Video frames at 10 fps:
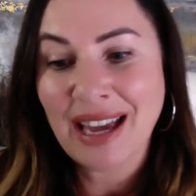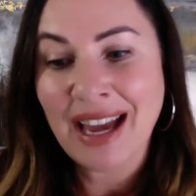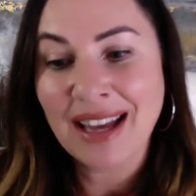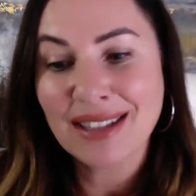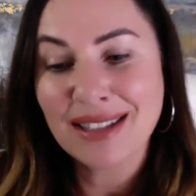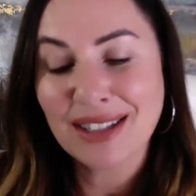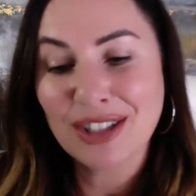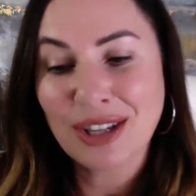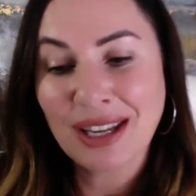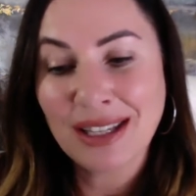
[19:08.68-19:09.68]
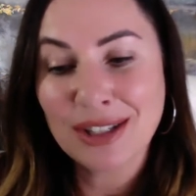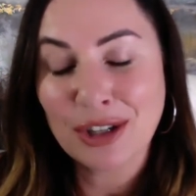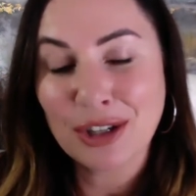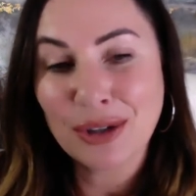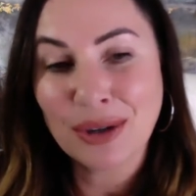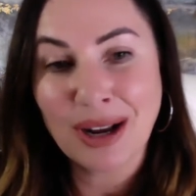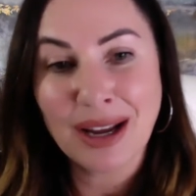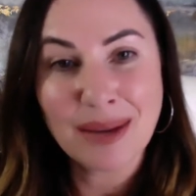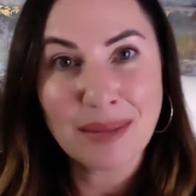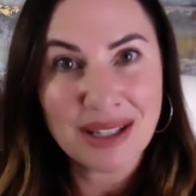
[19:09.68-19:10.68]
as he started
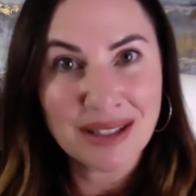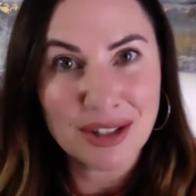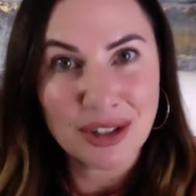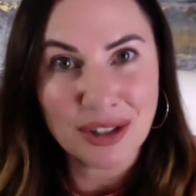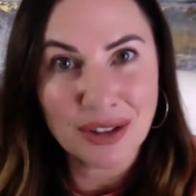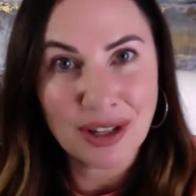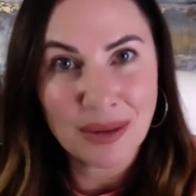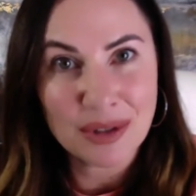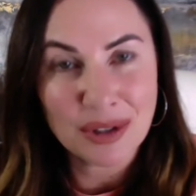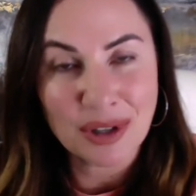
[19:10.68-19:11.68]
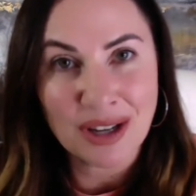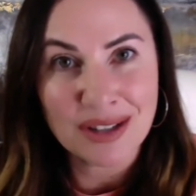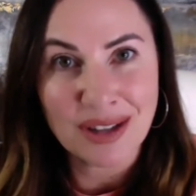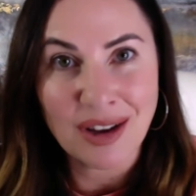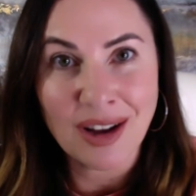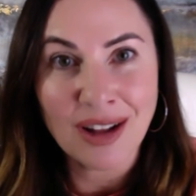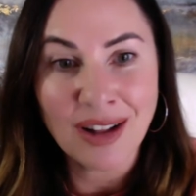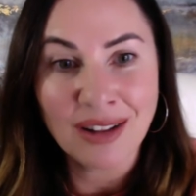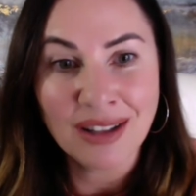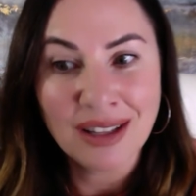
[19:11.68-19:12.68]
crying, my sister that was across the
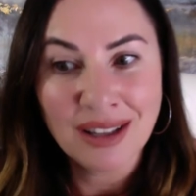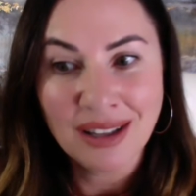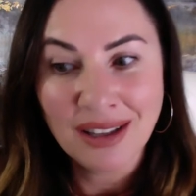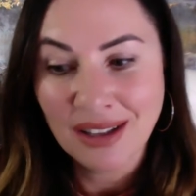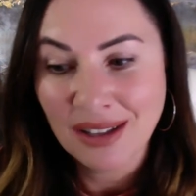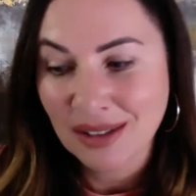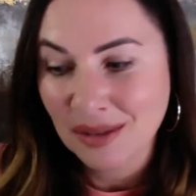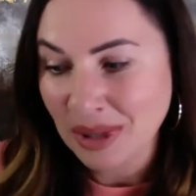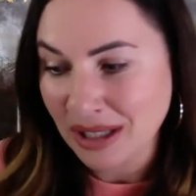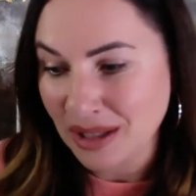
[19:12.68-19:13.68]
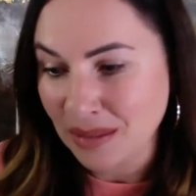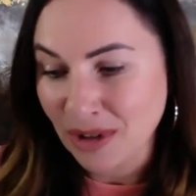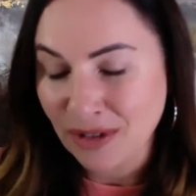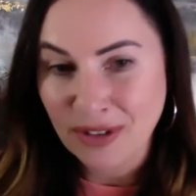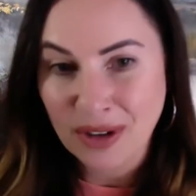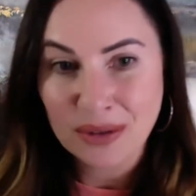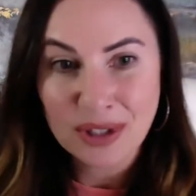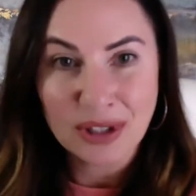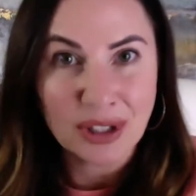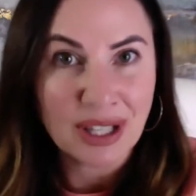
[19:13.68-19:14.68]
hall picked up her phone
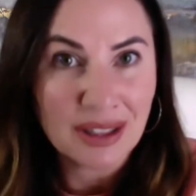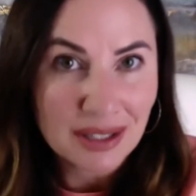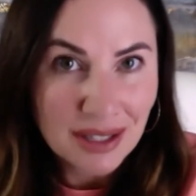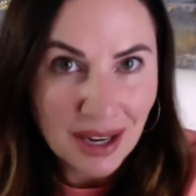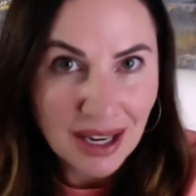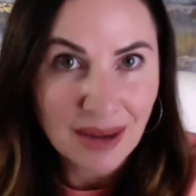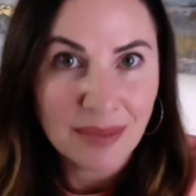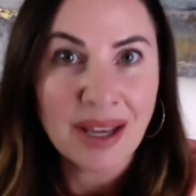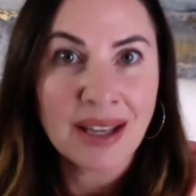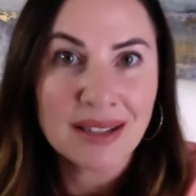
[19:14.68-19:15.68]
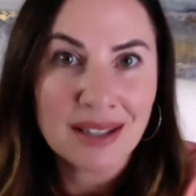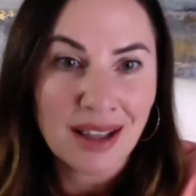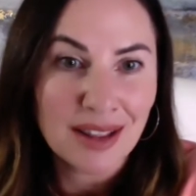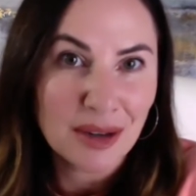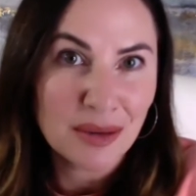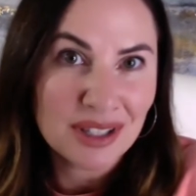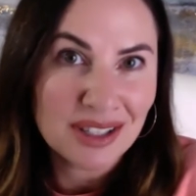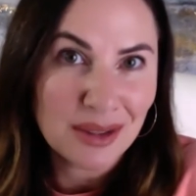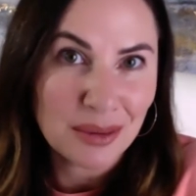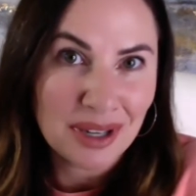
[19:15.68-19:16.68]
to look at the time and saw that it
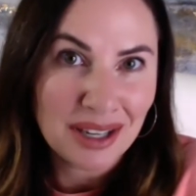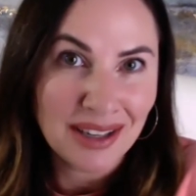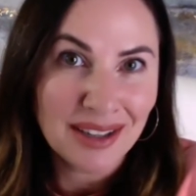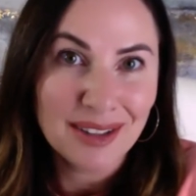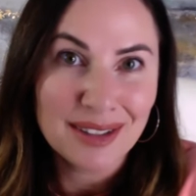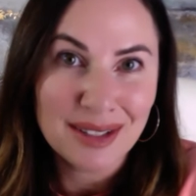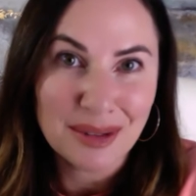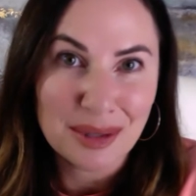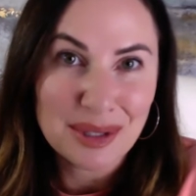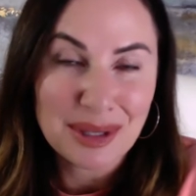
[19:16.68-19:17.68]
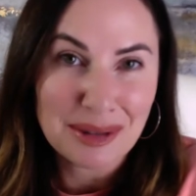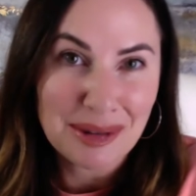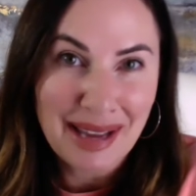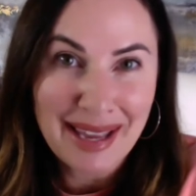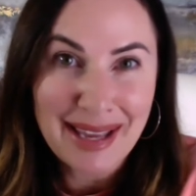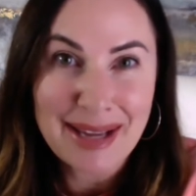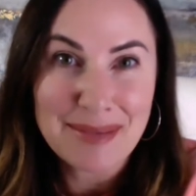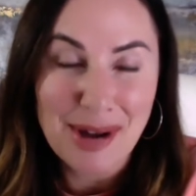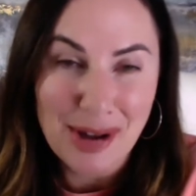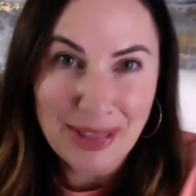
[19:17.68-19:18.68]
was 3:00
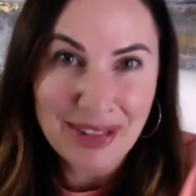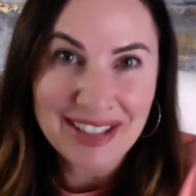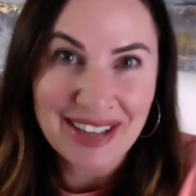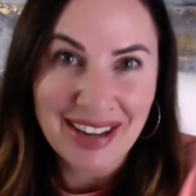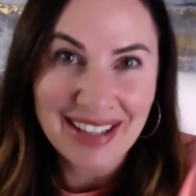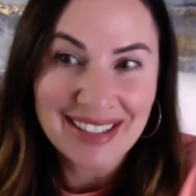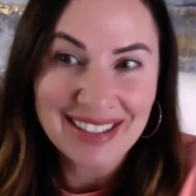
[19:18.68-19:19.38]
a.m. on the dot.